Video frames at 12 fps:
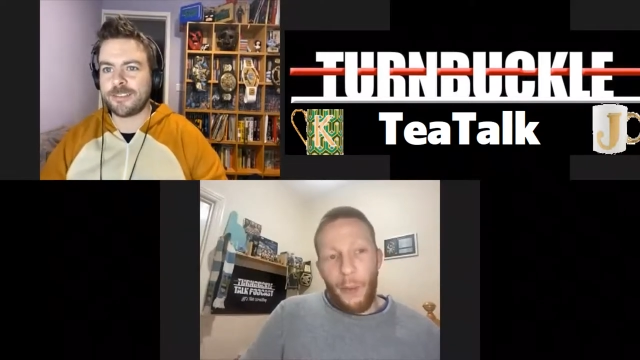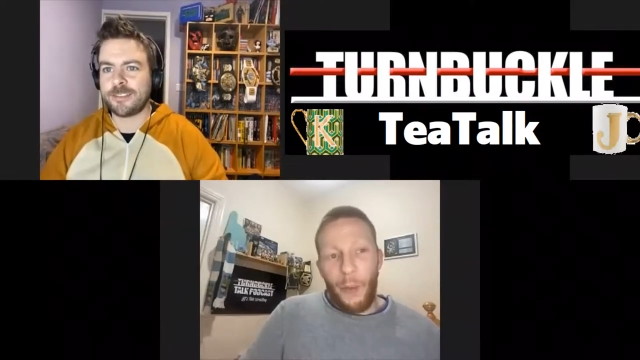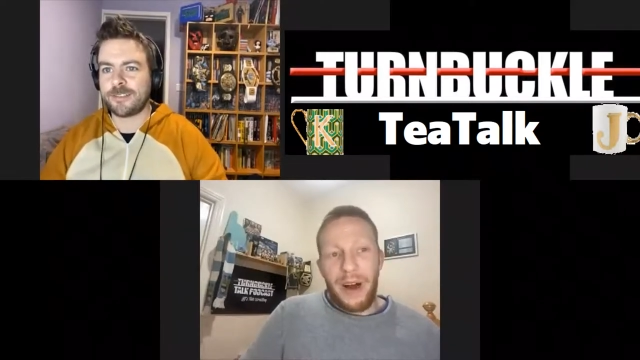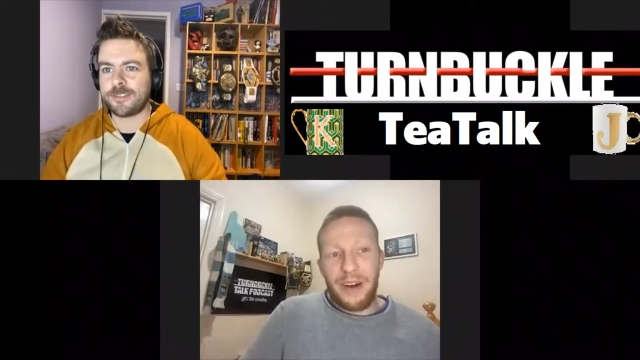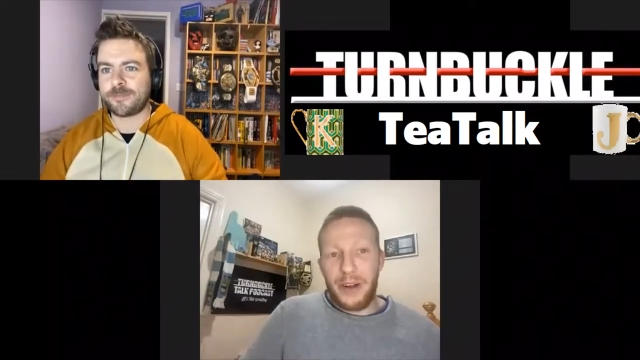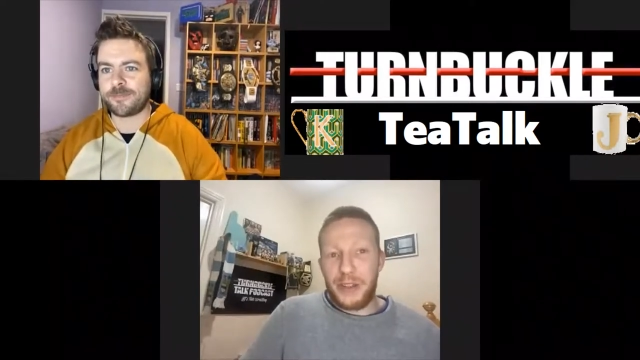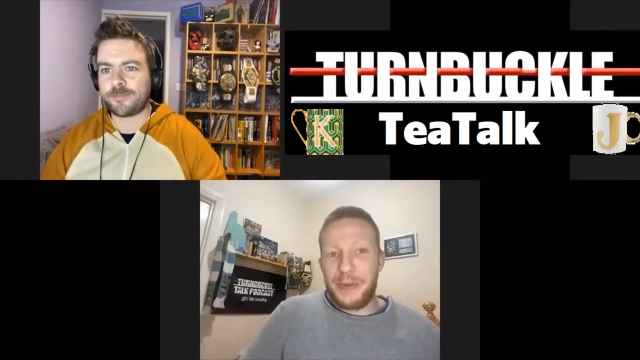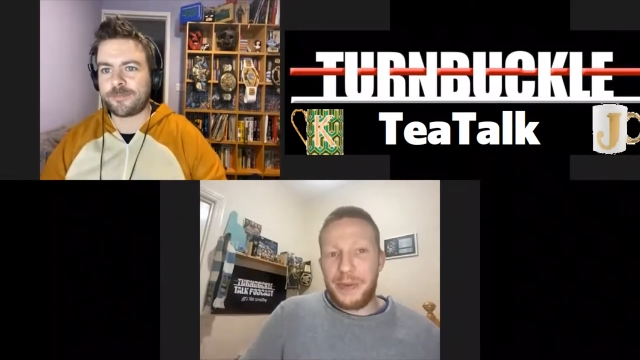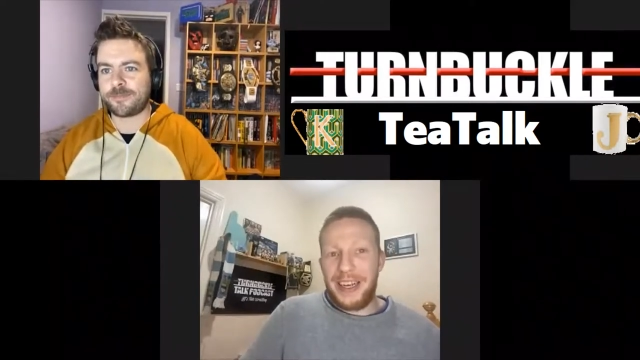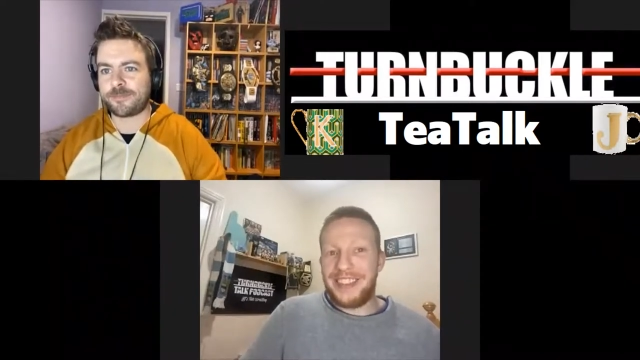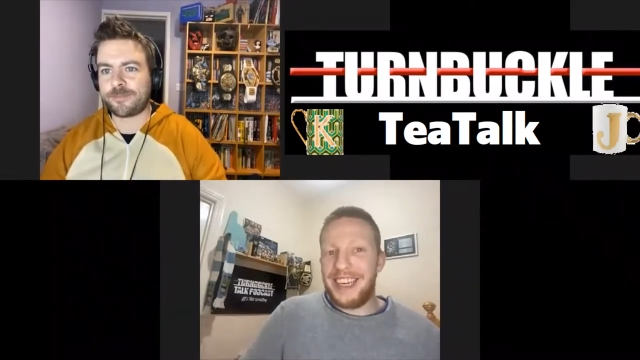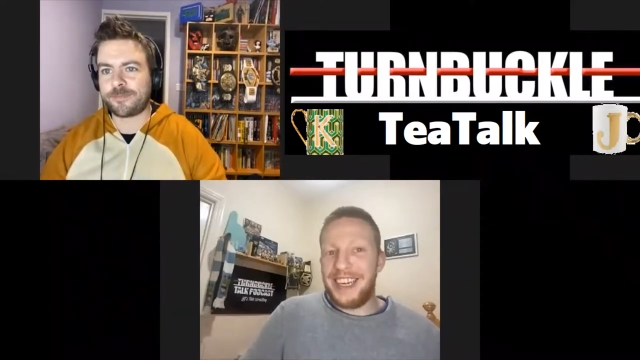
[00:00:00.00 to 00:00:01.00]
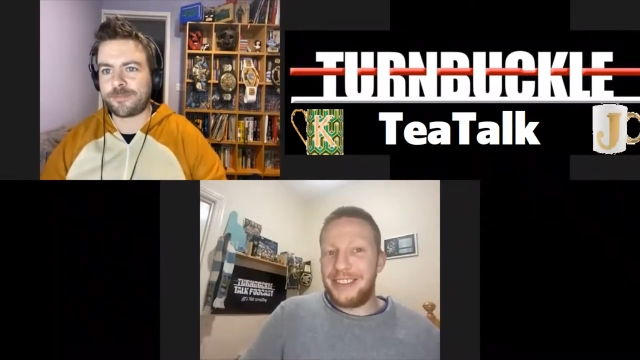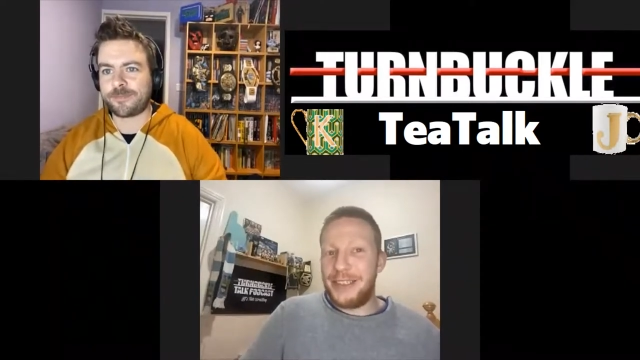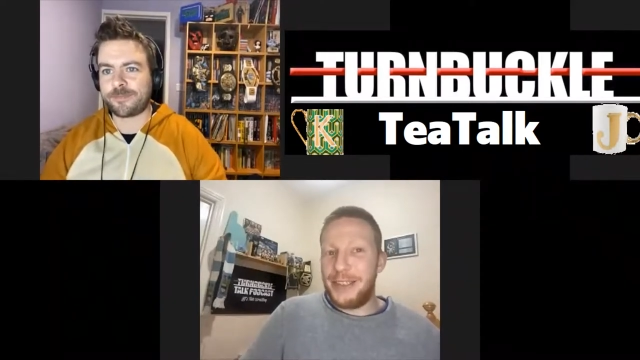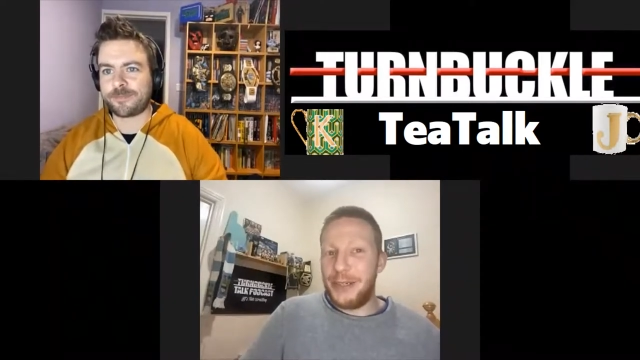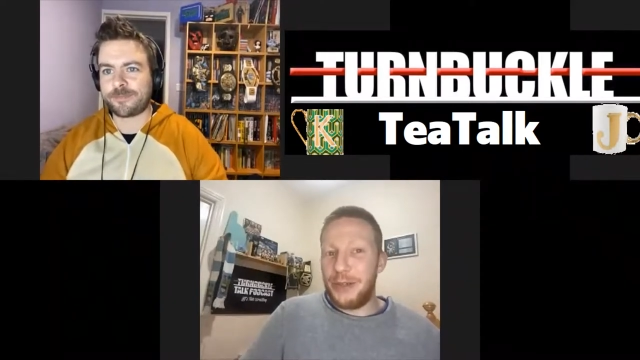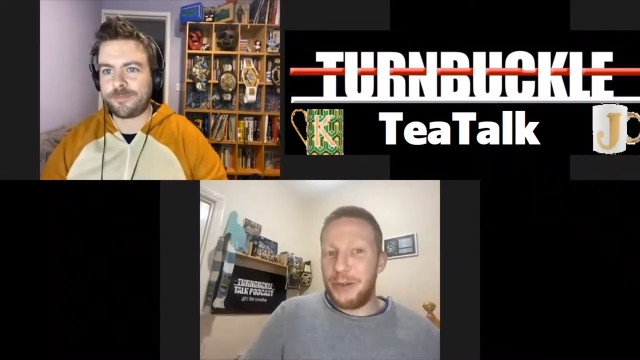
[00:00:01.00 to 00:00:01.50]
Speaker 1: Well, I've got some exciting
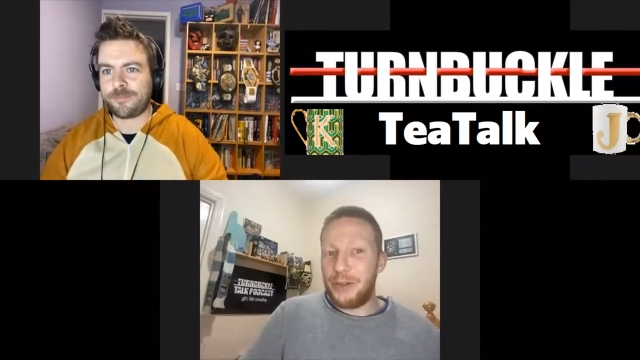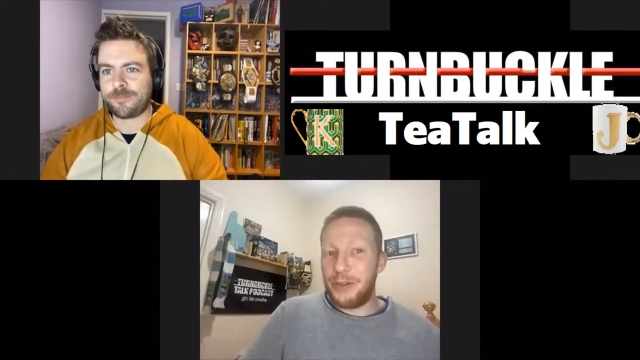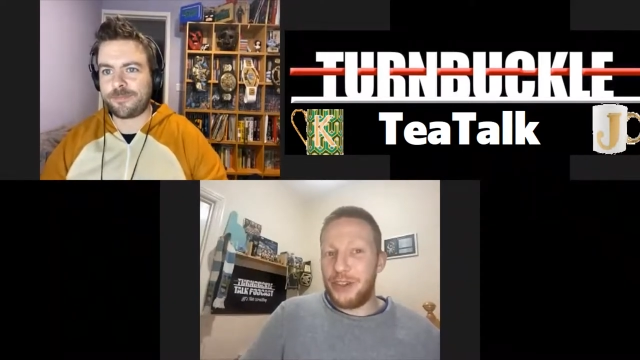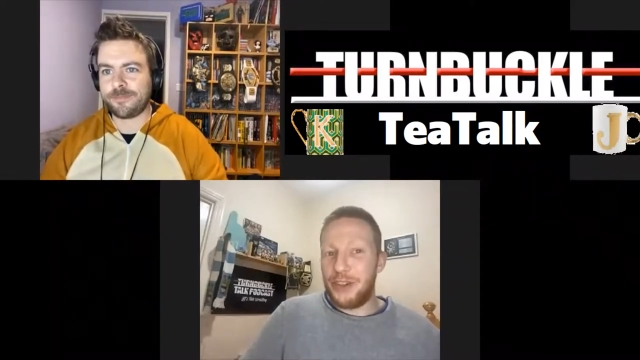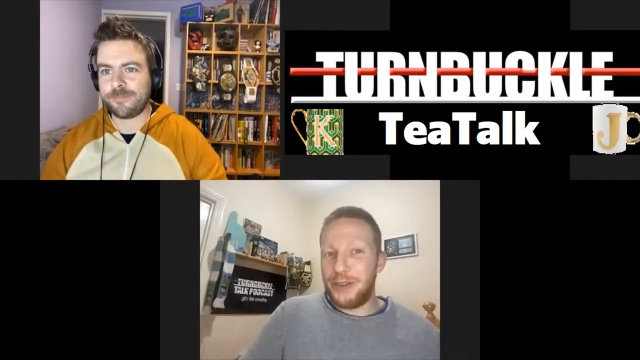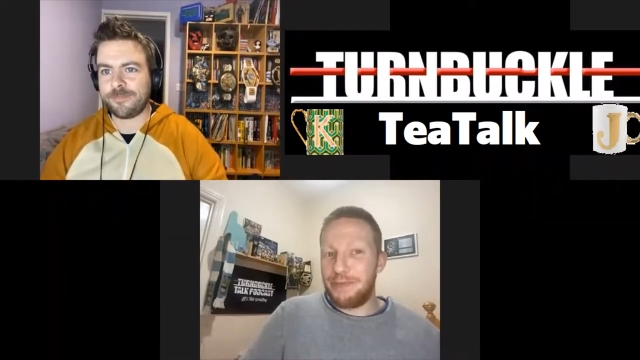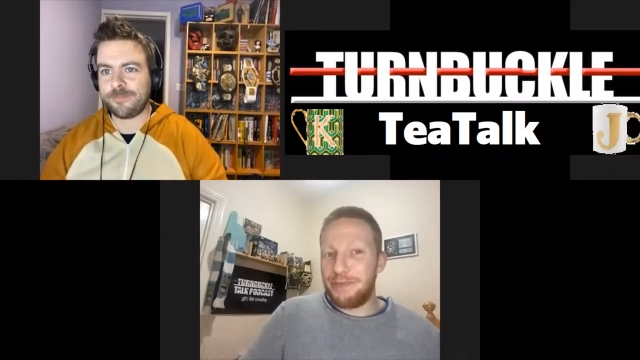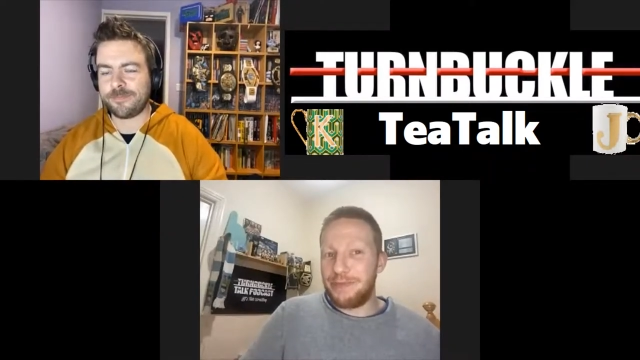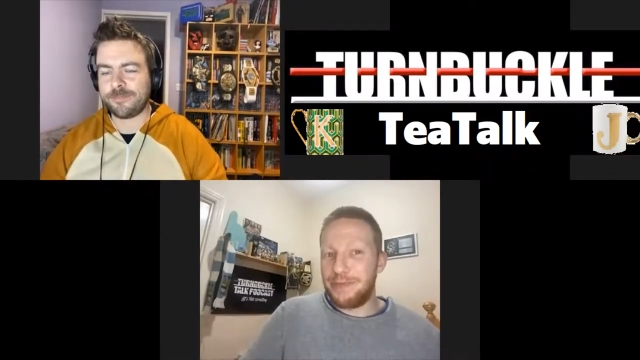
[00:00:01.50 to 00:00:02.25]
news, John.